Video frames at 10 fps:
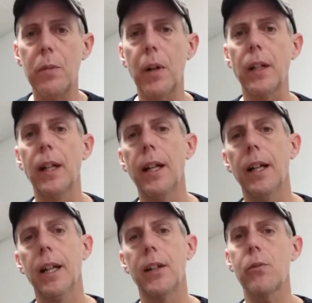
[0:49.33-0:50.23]
but
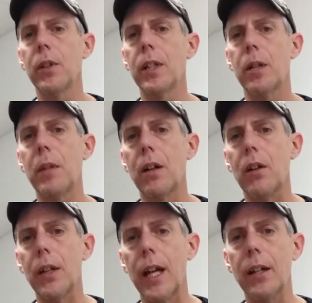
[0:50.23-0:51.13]
it's really not about all that.